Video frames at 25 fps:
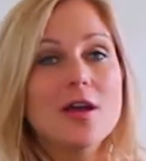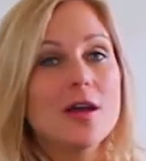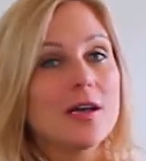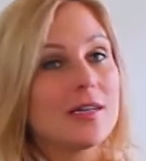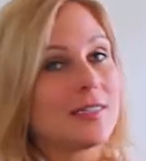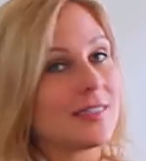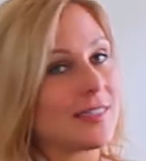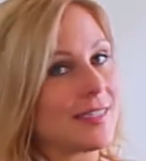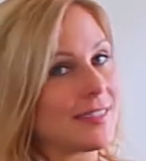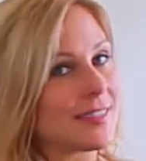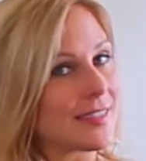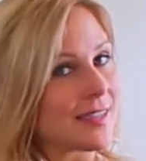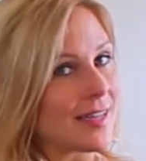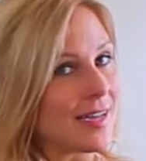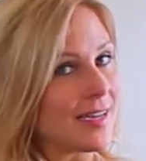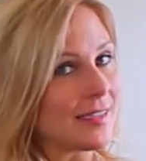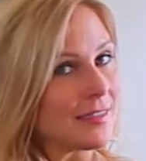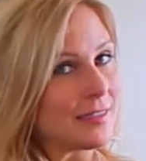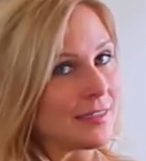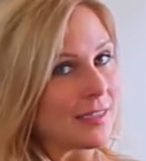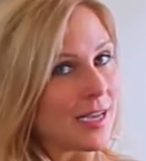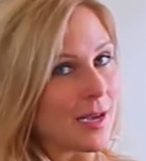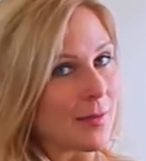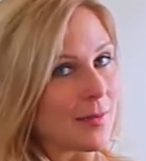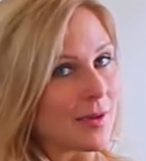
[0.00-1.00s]
Since
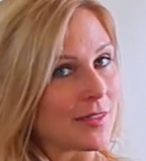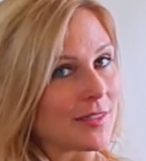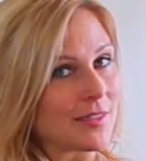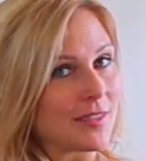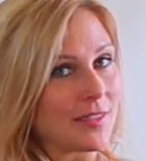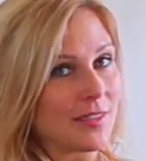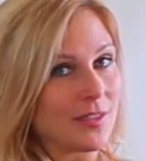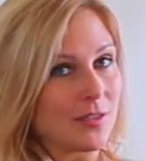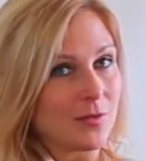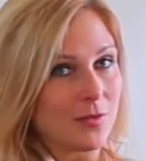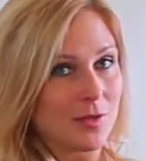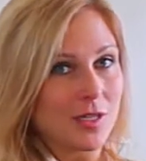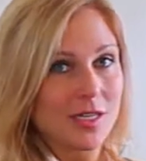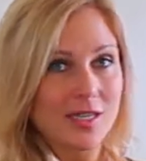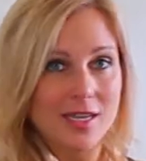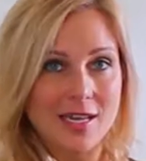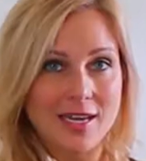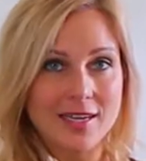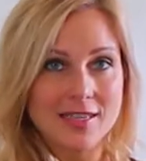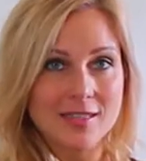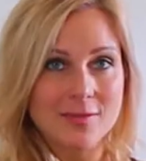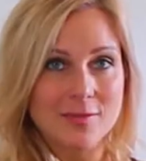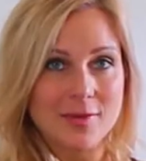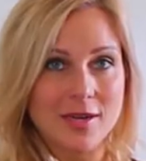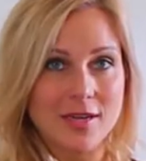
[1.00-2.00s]
last time I think you really
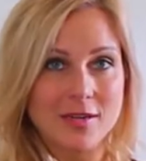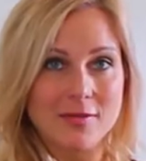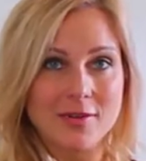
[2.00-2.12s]
liked my